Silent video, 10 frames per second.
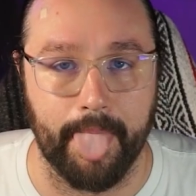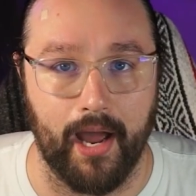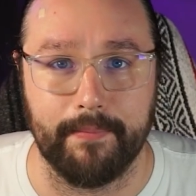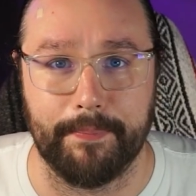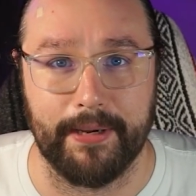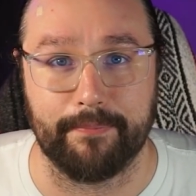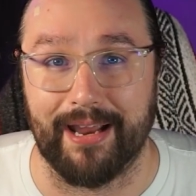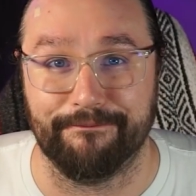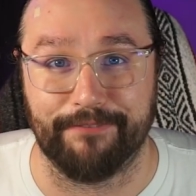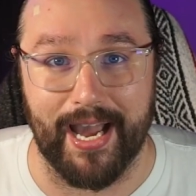I'm gonna pick my
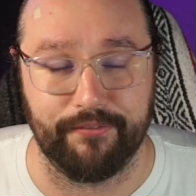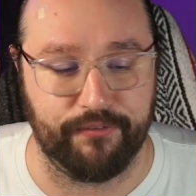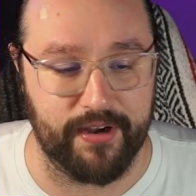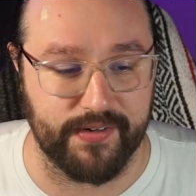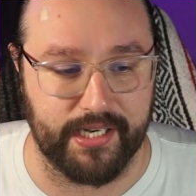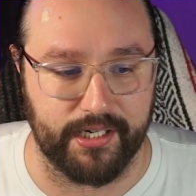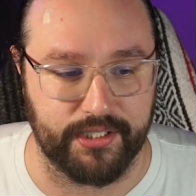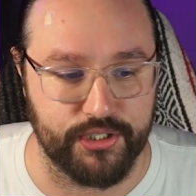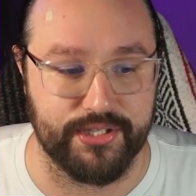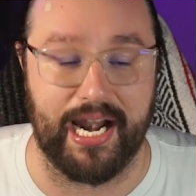5 favorite
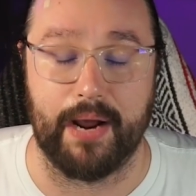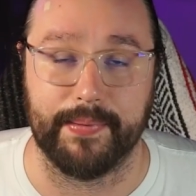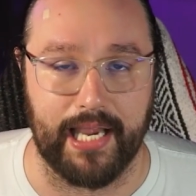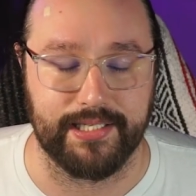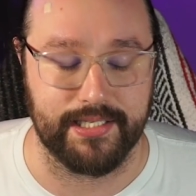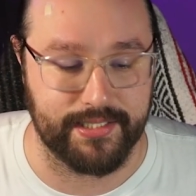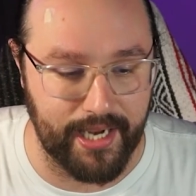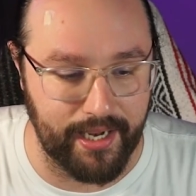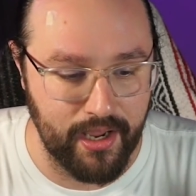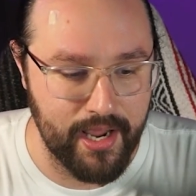characters that I would like to
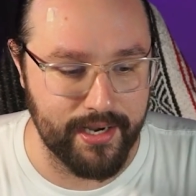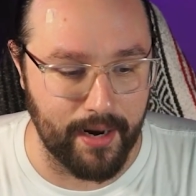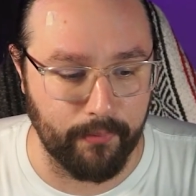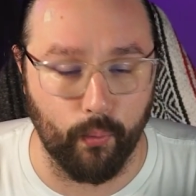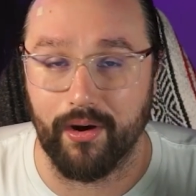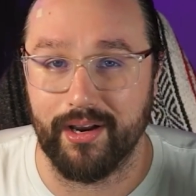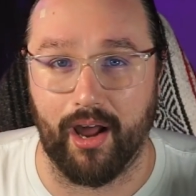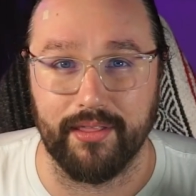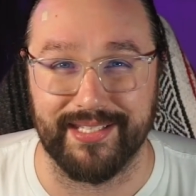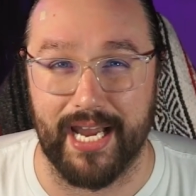see. Number 1
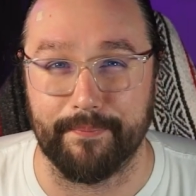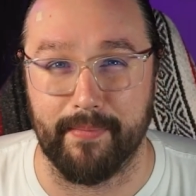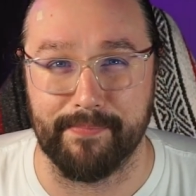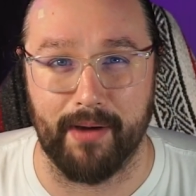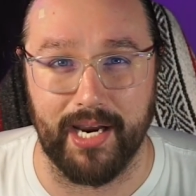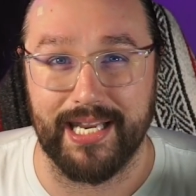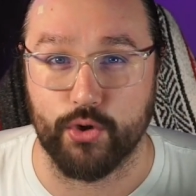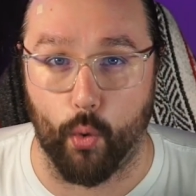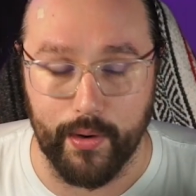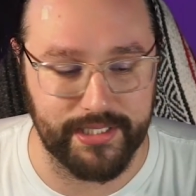on the top of my mind is going to